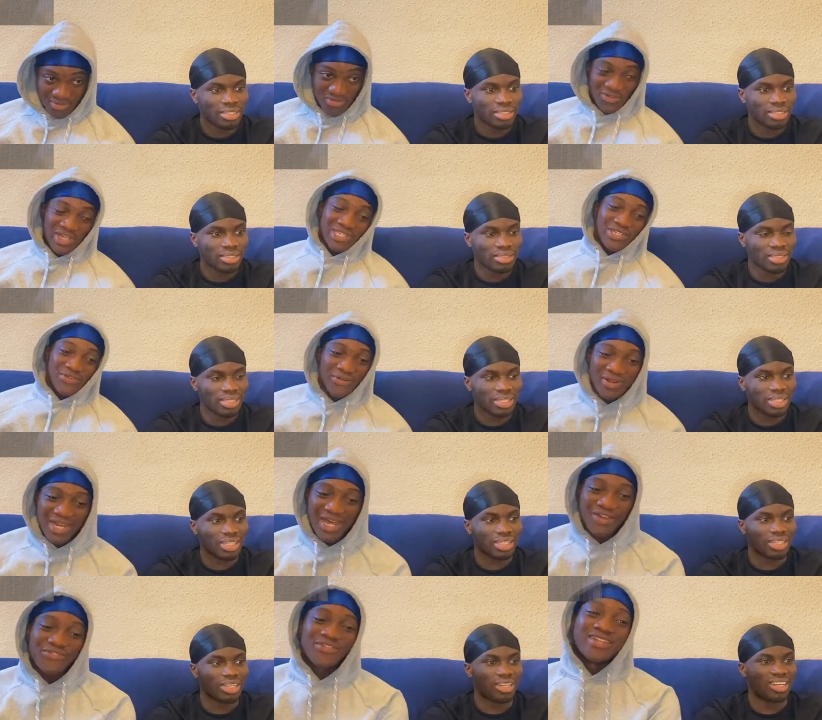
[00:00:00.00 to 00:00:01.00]
Speaker 1: Why is everyone
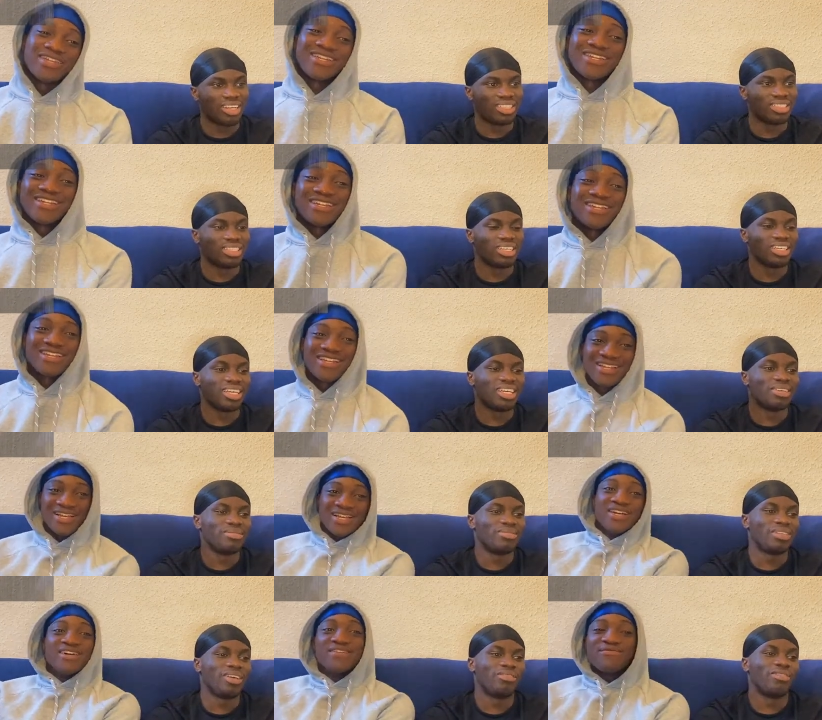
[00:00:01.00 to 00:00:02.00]
laughing? Oh, damn.
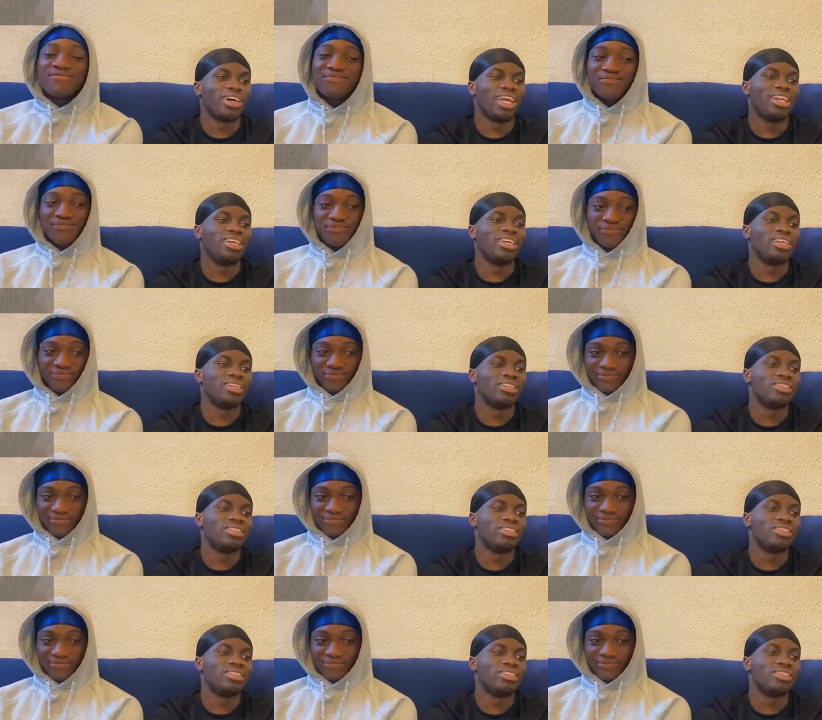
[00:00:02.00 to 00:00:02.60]
They violating.